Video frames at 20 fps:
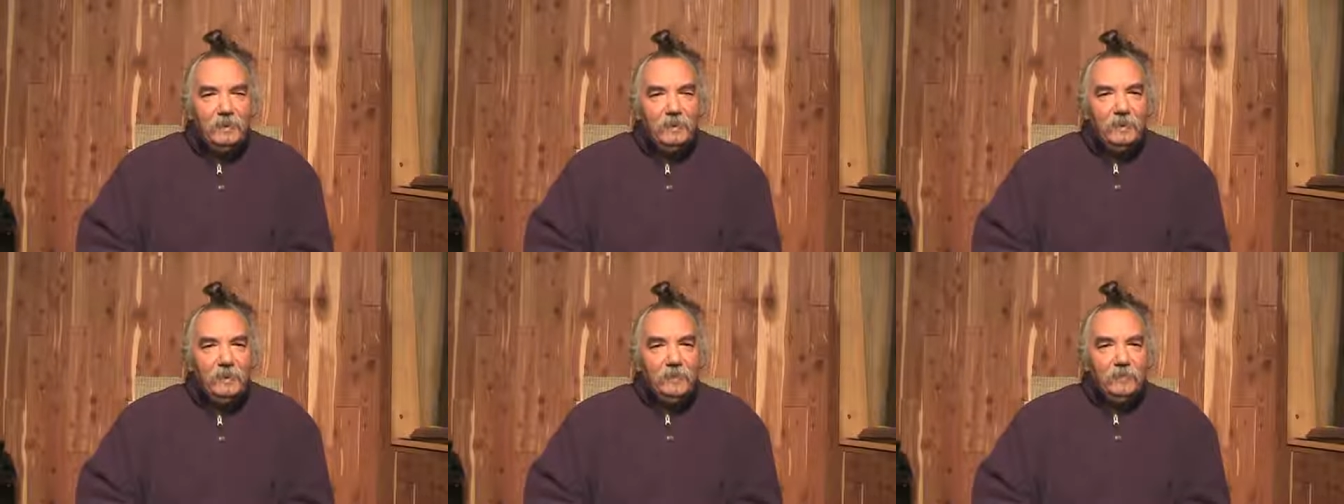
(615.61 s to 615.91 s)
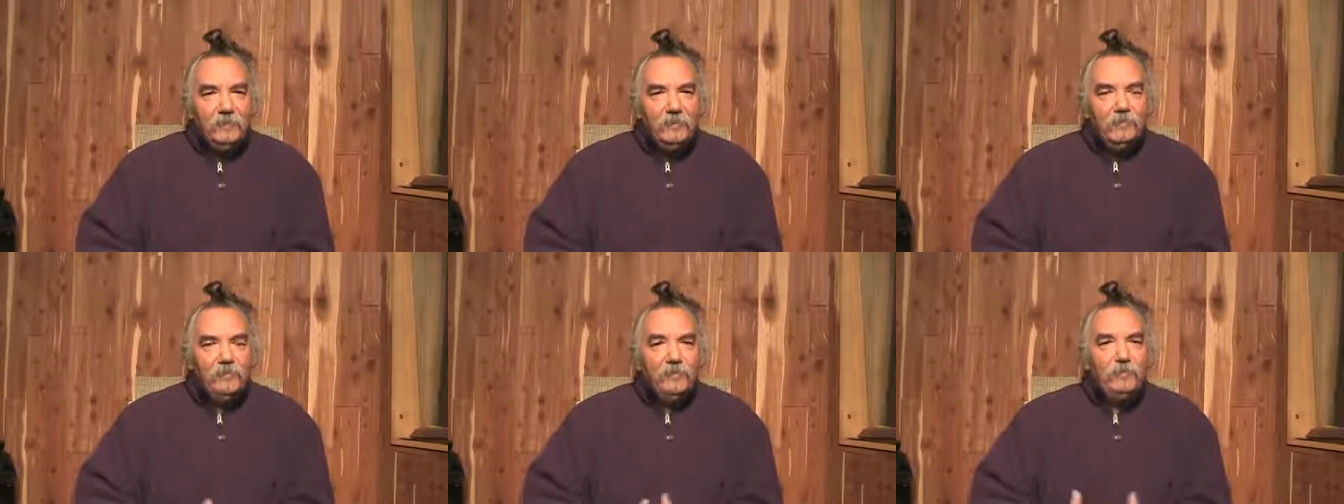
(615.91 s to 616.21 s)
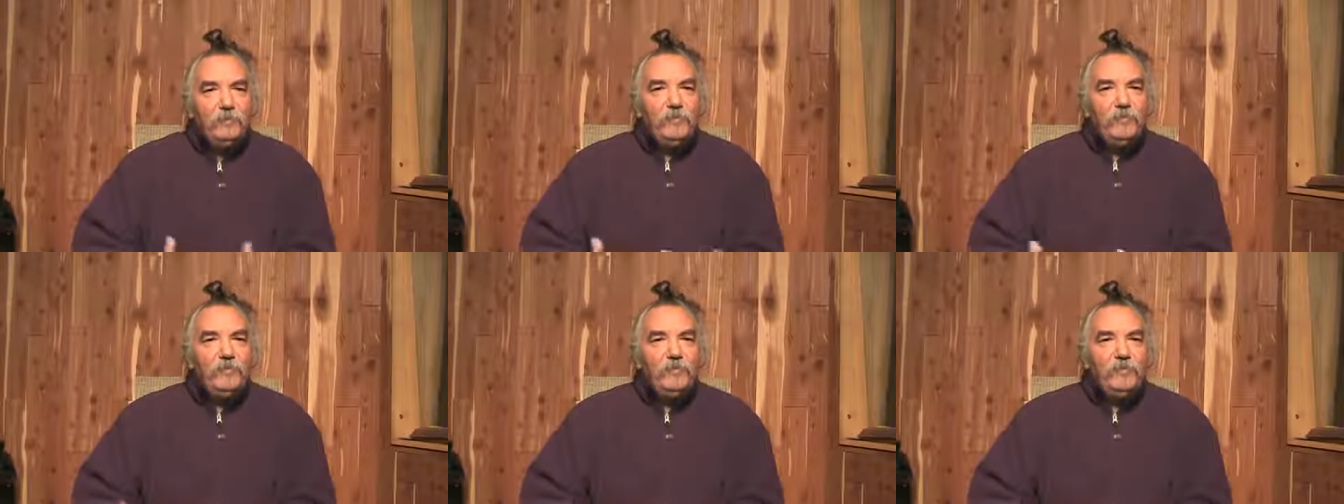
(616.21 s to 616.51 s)
in order to
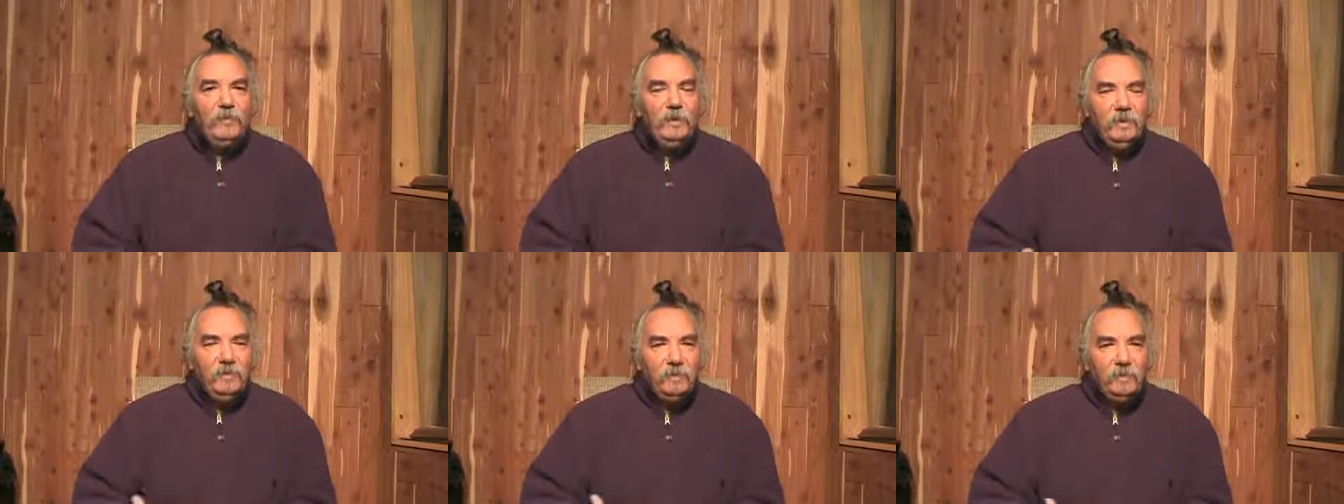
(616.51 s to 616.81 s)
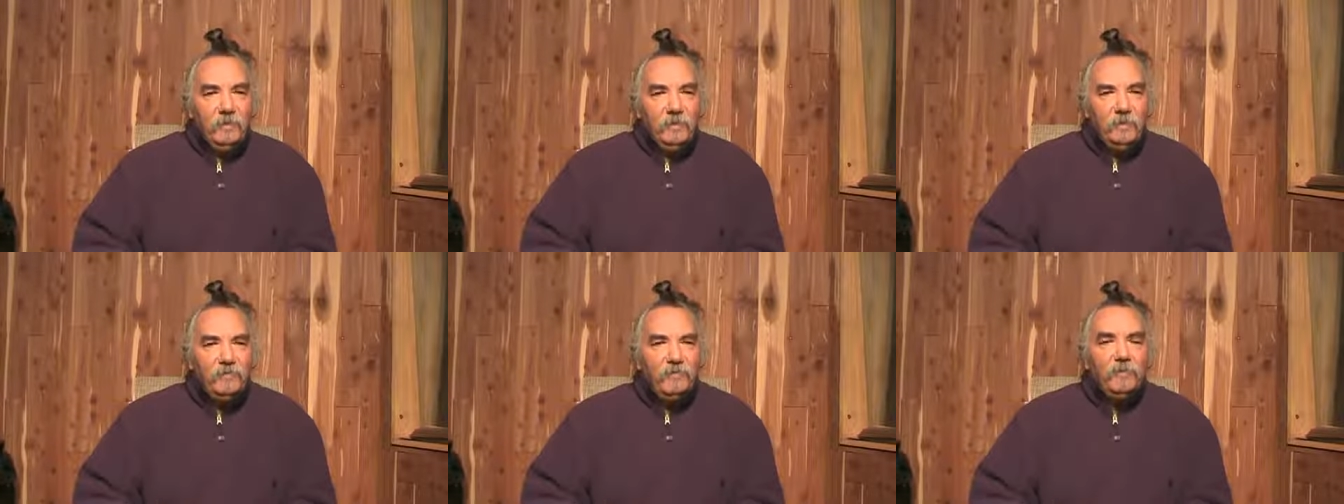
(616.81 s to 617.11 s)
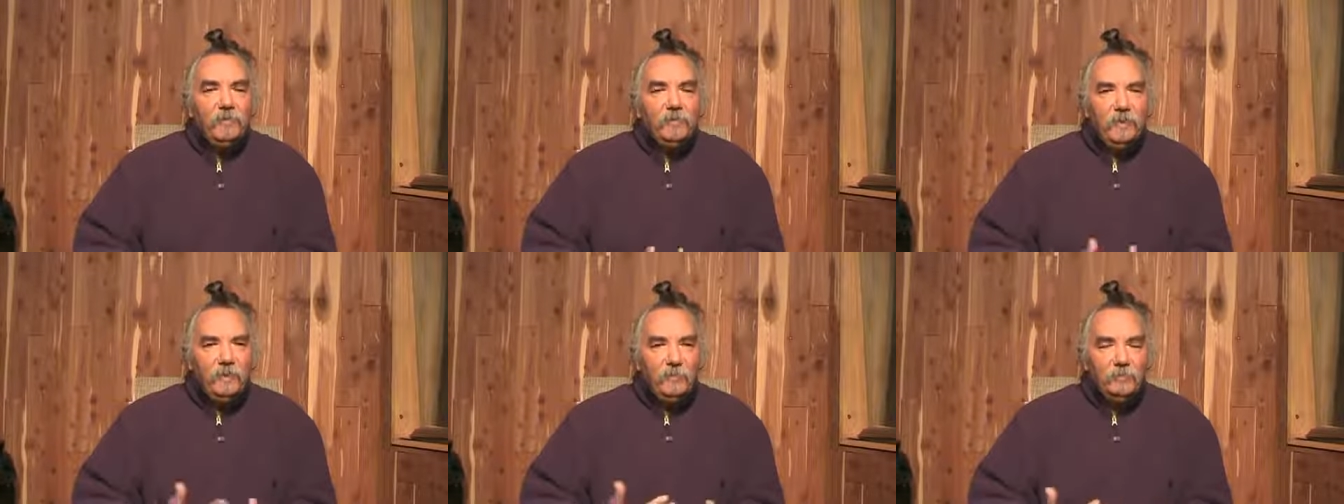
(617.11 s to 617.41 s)
be free enough
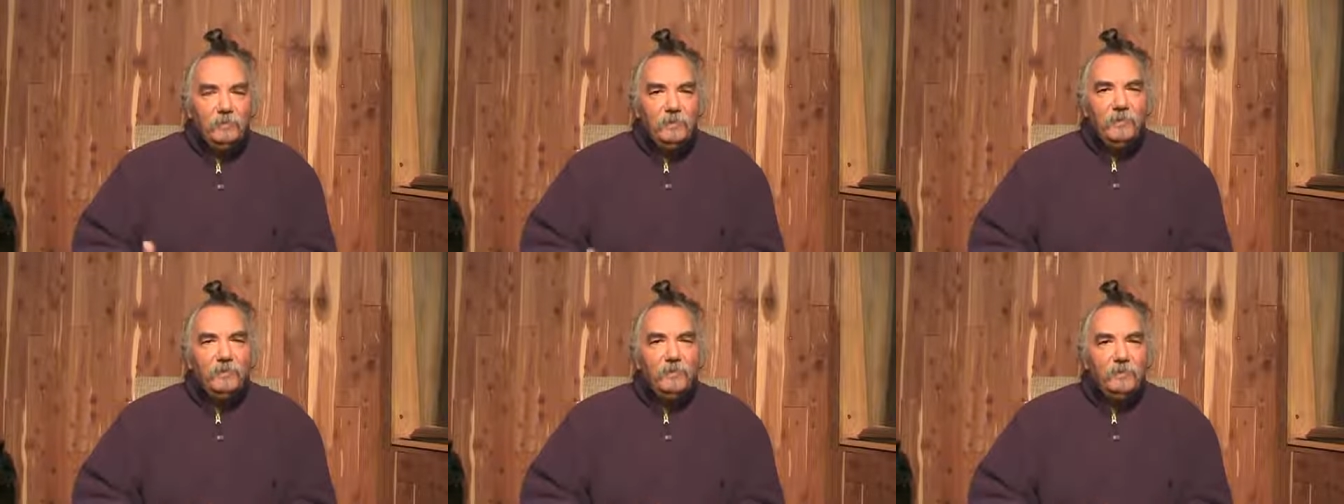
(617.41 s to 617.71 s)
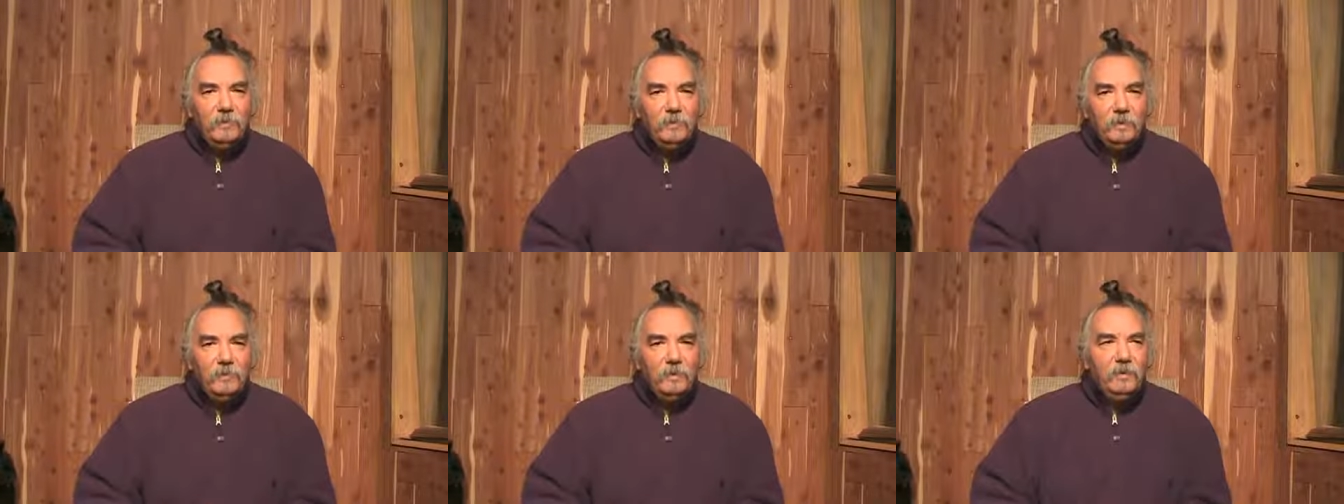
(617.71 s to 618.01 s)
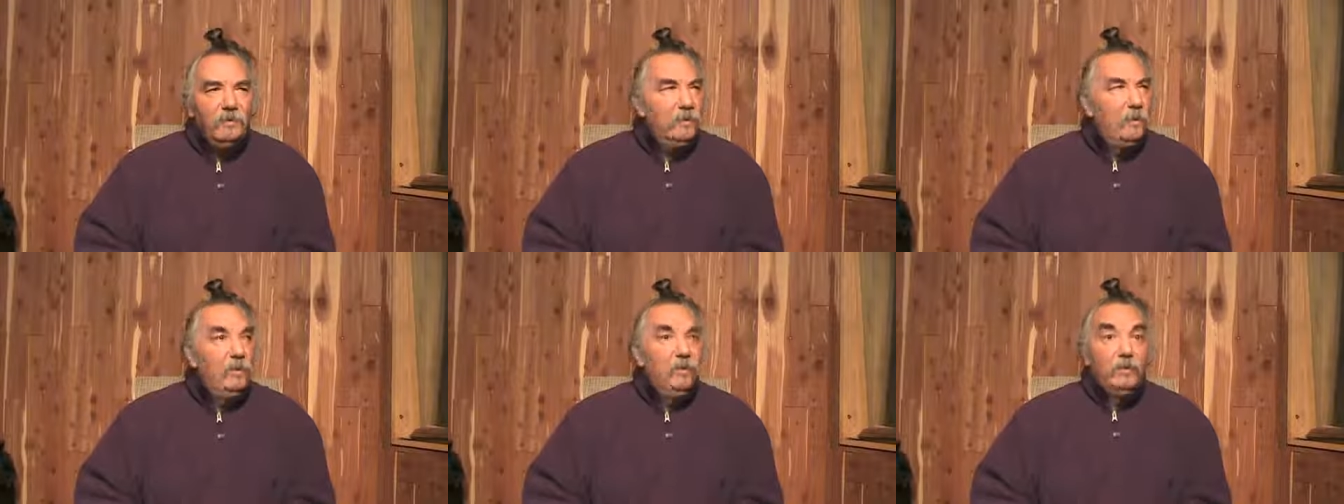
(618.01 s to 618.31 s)
to be able to do what it
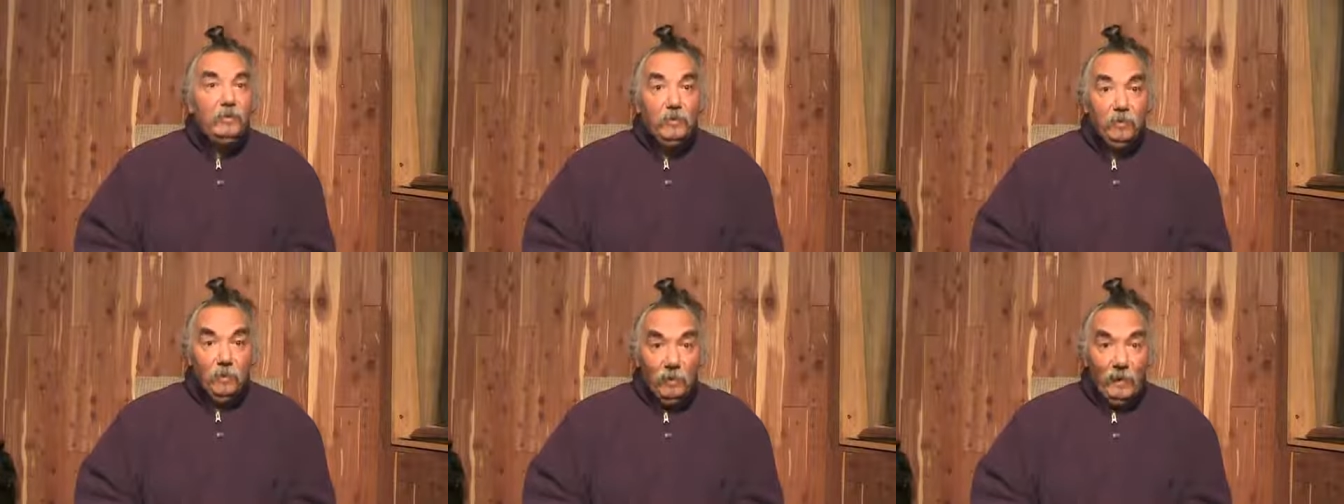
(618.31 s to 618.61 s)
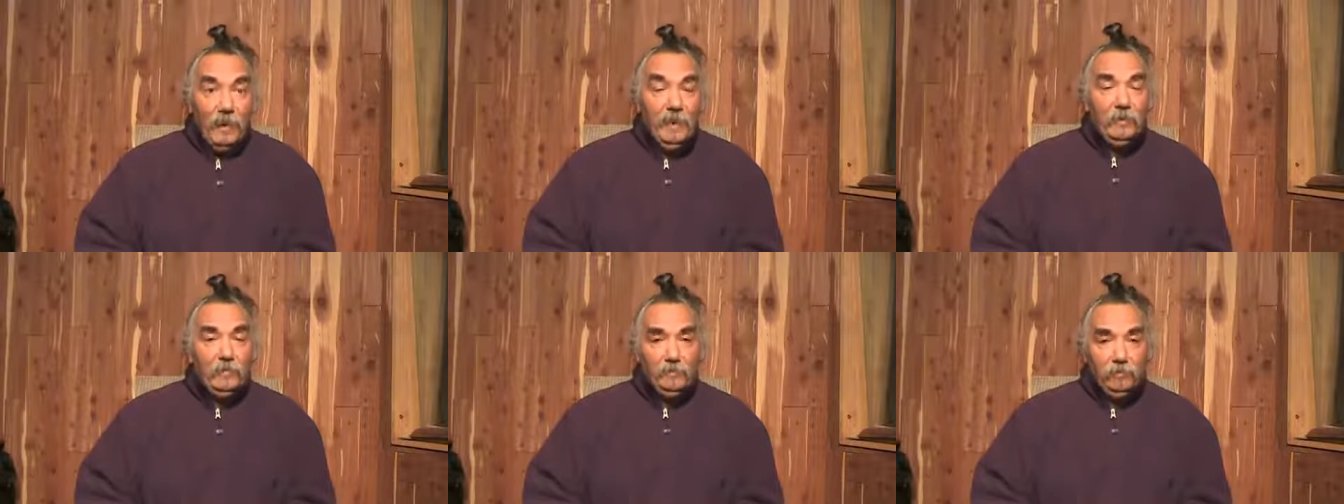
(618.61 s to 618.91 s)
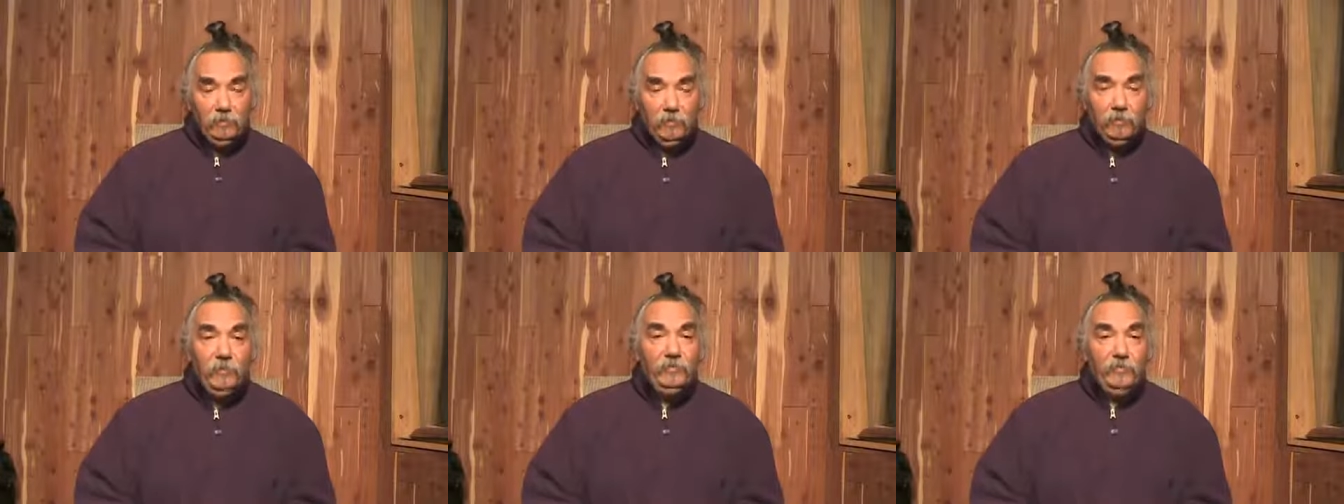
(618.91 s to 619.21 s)
is your
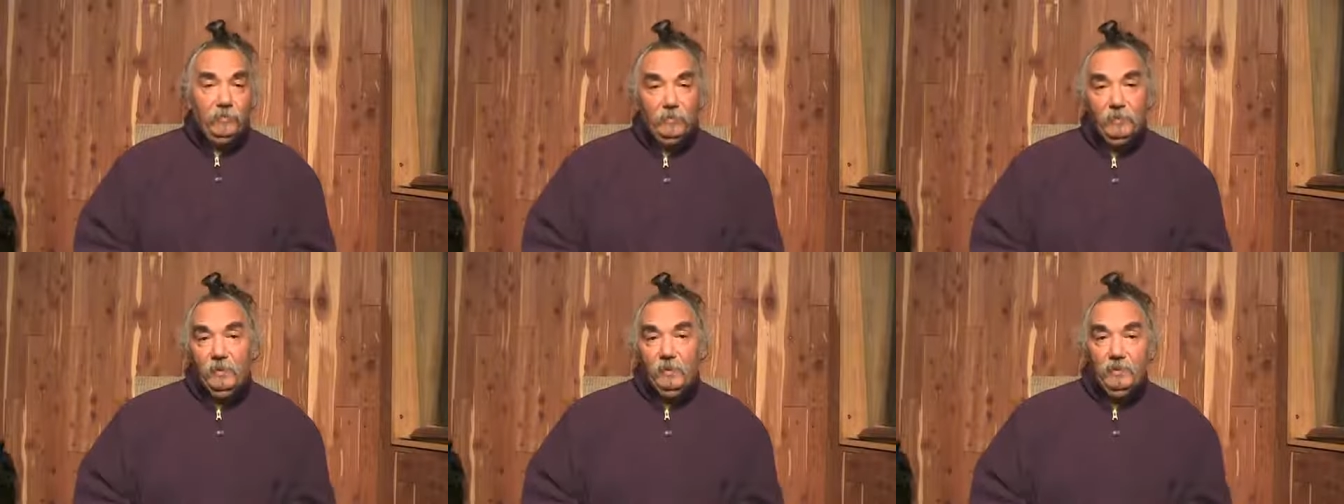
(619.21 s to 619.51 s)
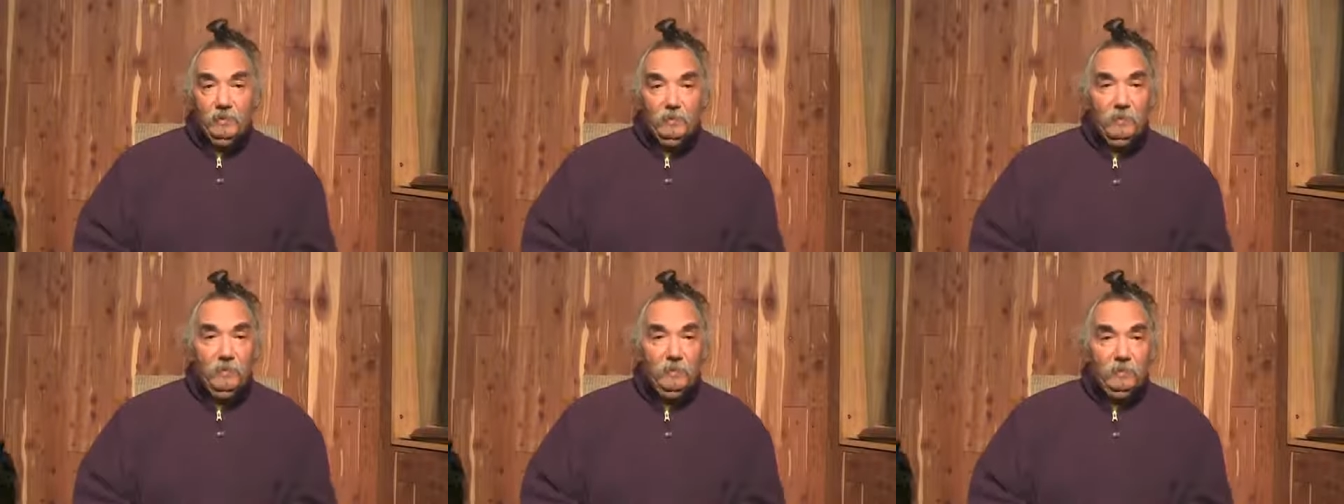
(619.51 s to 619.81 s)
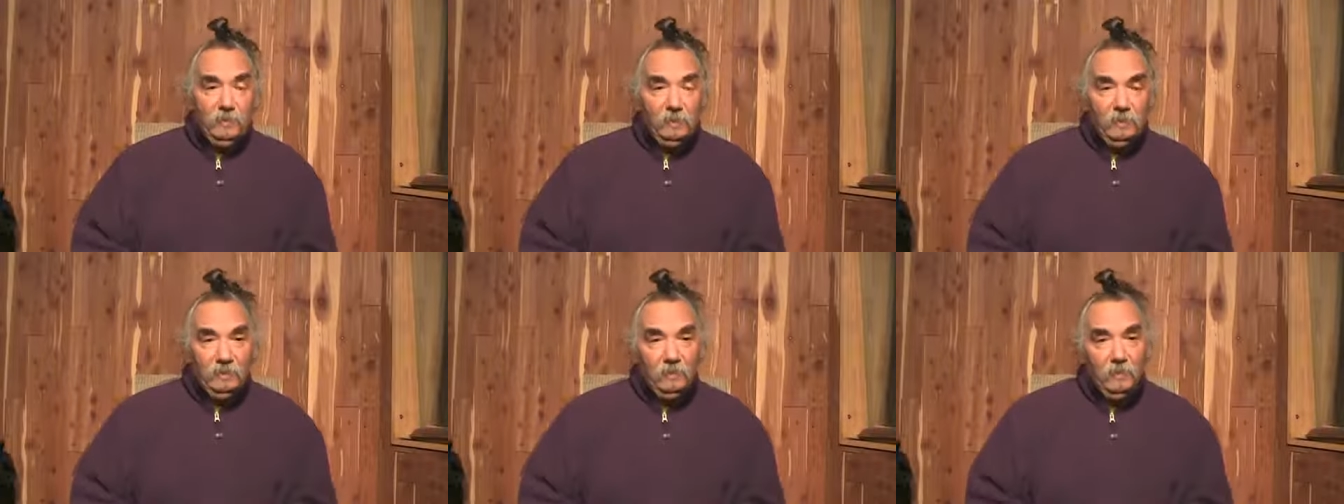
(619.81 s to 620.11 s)
actual river blood
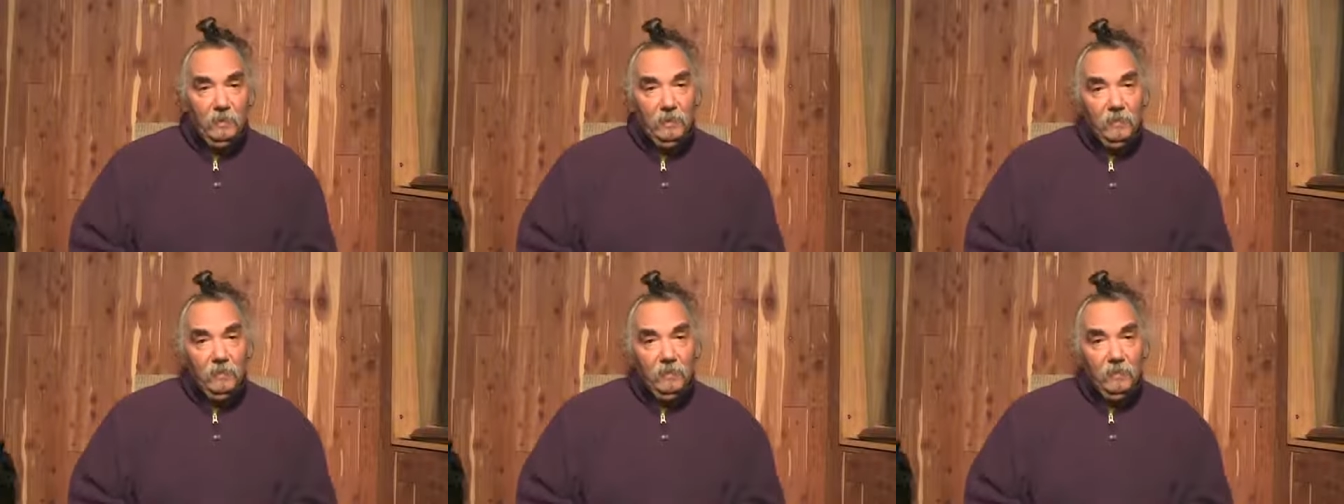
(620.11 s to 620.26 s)
karma